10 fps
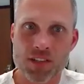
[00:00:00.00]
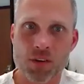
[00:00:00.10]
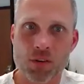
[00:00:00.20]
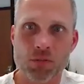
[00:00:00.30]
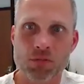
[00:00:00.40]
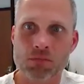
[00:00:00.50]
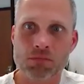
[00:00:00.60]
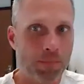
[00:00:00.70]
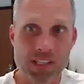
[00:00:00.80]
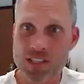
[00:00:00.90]
So
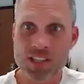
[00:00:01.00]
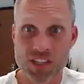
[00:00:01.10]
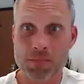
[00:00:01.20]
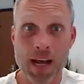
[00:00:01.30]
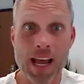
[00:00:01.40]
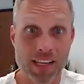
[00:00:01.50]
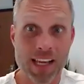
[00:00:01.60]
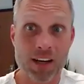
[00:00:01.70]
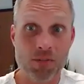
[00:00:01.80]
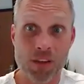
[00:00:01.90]
a business in my
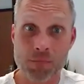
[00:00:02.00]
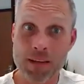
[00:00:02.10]
town that